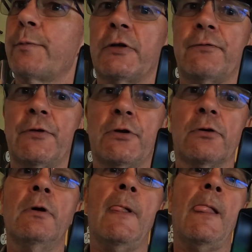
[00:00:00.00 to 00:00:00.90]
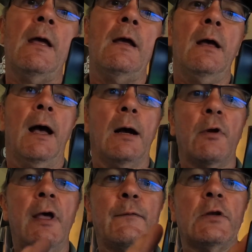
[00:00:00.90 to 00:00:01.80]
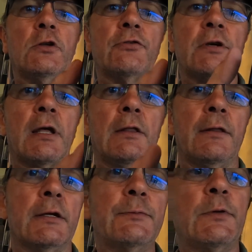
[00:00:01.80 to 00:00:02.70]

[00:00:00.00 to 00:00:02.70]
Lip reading: best for you. We have been using it in this